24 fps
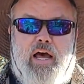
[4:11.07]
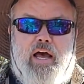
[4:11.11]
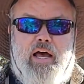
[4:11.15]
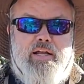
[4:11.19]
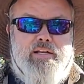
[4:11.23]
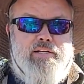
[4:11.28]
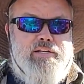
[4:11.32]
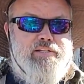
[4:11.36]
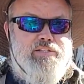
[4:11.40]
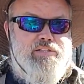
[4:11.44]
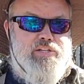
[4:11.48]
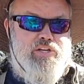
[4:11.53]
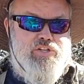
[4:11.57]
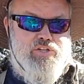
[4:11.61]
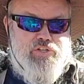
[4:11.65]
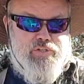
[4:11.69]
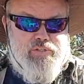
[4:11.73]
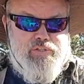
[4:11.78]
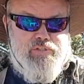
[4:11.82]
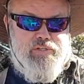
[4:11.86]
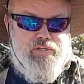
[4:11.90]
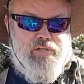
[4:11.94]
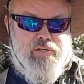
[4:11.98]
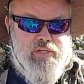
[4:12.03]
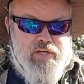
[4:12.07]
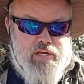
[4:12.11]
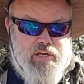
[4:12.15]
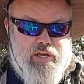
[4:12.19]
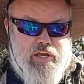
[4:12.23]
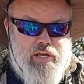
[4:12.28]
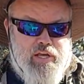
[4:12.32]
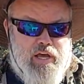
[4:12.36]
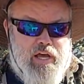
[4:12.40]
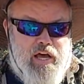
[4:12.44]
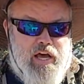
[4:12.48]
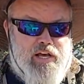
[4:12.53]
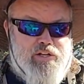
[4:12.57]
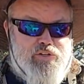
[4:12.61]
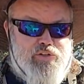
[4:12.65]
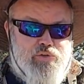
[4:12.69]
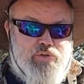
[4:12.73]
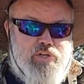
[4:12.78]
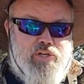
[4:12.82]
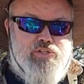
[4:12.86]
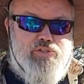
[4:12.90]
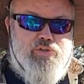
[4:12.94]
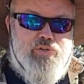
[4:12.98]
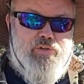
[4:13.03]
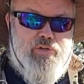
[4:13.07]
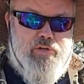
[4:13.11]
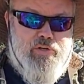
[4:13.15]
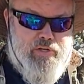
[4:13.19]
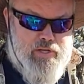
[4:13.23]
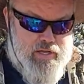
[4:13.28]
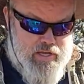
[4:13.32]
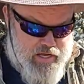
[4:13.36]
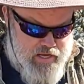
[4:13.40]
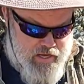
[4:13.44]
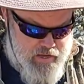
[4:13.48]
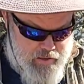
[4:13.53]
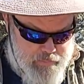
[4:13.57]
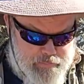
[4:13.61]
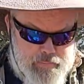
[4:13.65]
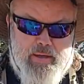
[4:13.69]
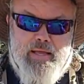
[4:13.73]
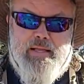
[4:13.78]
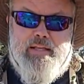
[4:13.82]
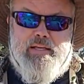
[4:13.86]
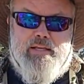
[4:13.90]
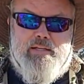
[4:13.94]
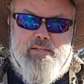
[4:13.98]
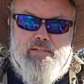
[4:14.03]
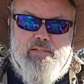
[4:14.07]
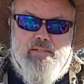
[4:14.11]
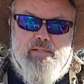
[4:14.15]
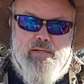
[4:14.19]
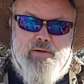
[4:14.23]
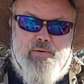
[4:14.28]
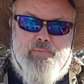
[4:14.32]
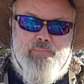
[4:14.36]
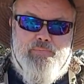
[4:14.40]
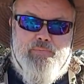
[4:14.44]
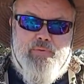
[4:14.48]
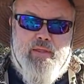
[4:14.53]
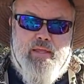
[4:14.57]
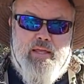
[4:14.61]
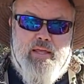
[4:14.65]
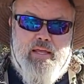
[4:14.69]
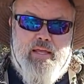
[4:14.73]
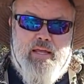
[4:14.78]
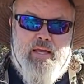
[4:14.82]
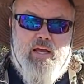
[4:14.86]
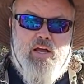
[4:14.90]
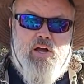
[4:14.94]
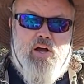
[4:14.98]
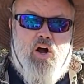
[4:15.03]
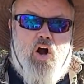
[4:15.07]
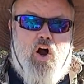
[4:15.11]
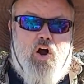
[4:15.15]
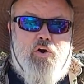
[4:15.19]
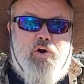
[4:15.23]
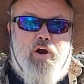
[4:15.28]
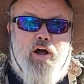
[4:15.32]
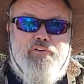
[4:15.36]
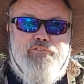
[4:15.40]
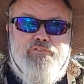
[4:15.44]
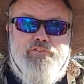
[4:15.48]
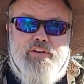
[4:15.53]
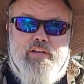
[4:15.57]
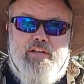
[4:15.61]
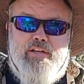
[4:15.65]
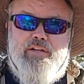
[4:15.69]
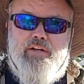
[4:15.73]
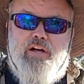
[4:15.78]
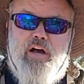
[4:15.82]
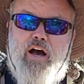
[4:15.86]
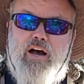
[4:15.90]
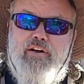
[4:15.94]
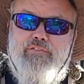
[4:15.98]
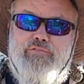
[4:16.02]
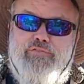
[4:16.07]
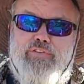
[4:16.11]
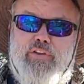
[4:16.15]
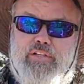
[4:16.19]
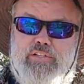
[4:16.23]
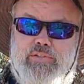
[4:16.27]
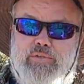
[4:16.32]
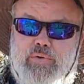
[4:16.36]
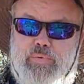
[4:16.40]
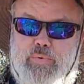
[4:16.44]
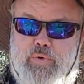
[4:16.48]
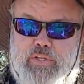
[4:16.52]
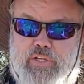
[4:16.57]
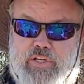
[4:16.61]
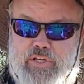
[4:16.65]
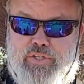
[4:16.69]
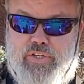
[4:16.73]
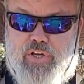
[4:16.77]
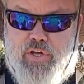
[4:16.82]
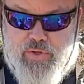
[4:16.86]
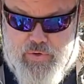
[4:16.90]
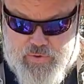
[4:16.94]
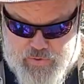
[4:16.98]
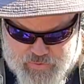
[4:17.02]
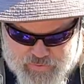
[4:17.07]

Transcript: decisions, judicial opinions are often in conflict with each other.